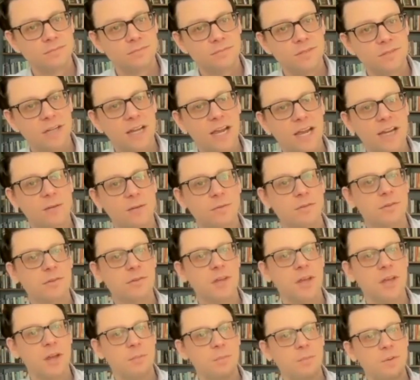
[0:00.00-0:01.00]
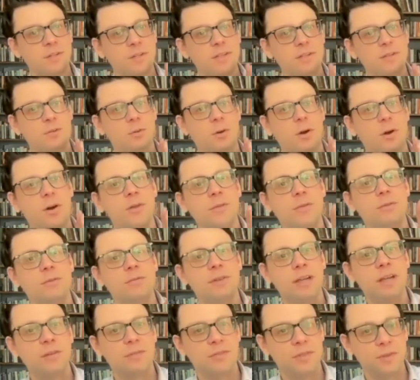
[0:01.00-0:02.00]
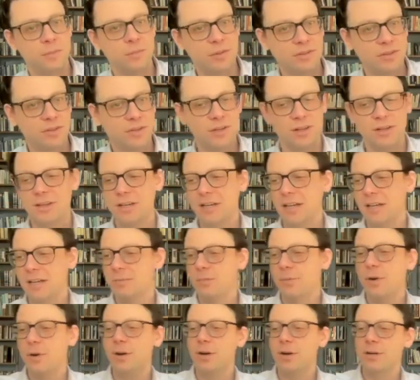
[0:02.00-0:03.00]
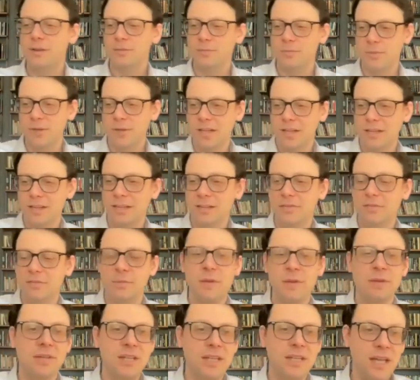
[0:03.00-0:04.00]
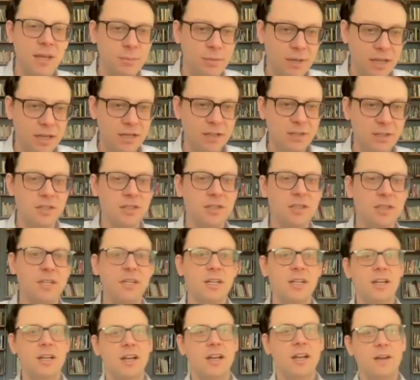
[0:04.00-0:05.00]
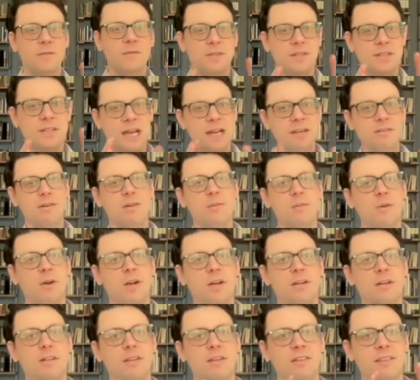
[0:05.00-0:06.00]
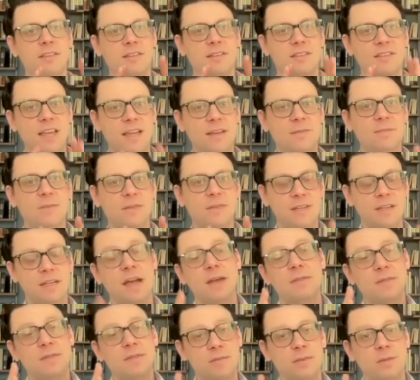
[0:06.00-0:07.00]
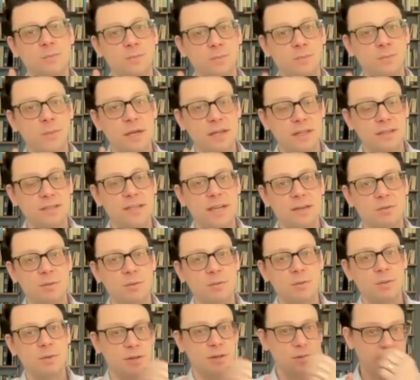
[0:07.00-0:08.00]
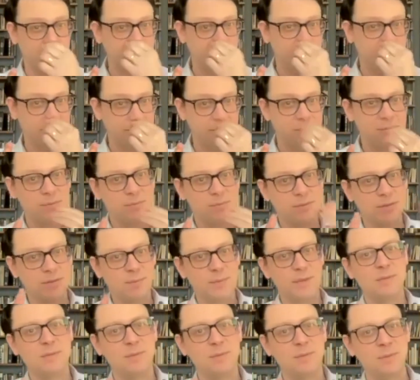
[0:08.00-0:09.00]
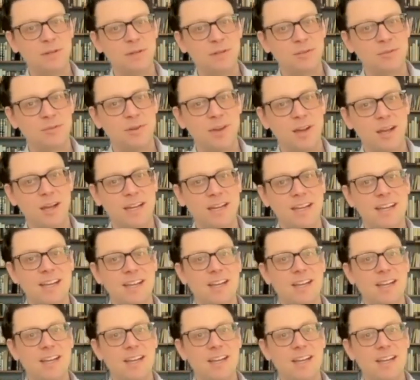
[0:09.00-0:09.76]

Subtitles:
right? But to do all three of them is hard. And part of what I love about the image of the tightrope walker is the safest. I've never been a tightrope walker myself, but this makes me want to try,